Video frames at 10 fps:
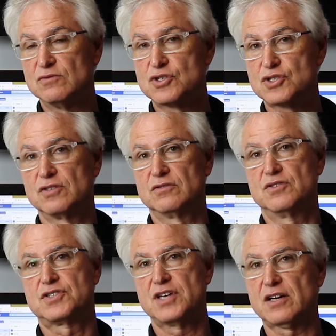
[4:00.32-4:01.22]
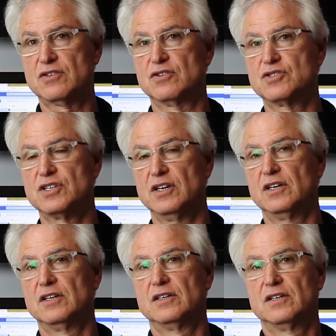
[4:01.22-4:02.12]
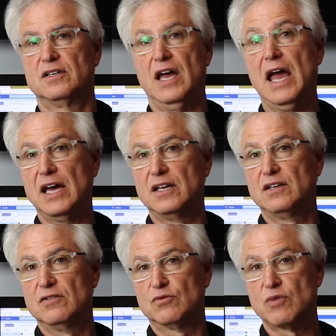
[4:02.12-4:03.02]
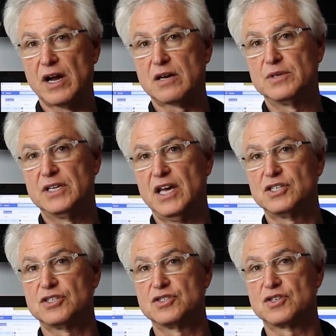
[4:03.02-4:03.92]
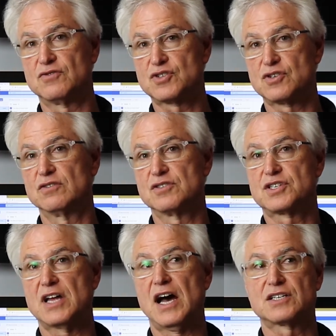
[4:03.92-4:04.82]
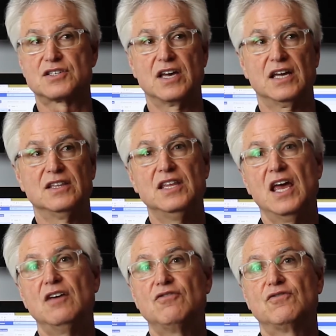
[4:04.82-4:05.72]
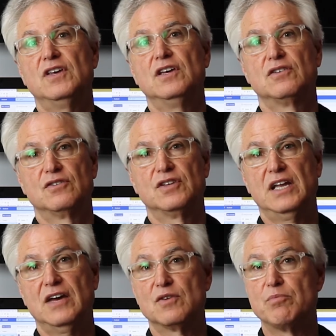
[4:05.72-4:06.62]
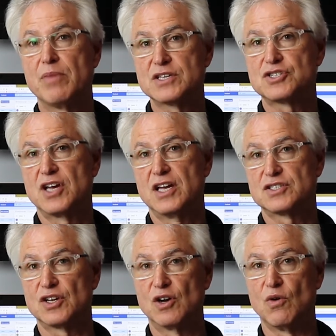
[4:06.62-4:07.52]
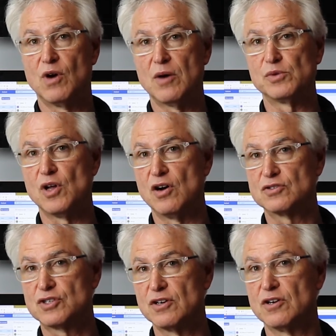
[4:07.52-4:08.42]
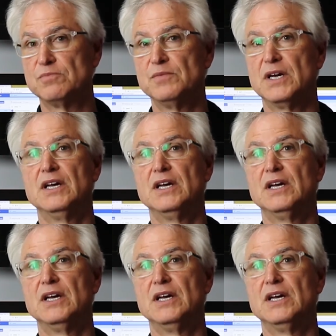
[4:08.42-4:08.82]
certain sectors and recommendations of certain stocks that they feel that have the best chance to go up long term,